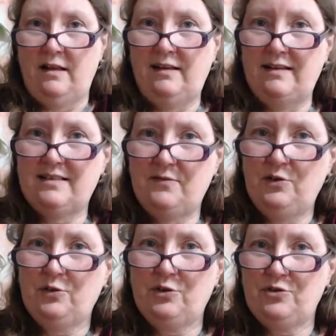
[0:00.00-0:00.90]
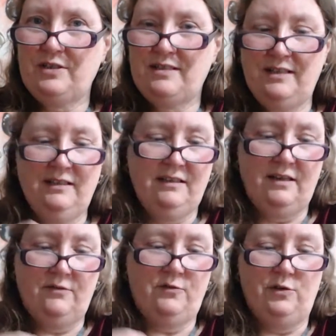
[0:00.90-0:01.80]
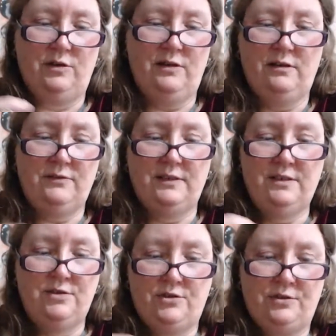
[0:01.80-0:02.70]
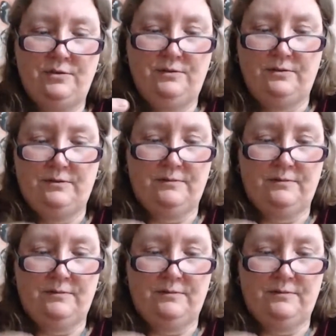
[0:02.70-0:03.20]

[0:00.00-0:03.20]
Let's have a look. Cushy Sing for love in June.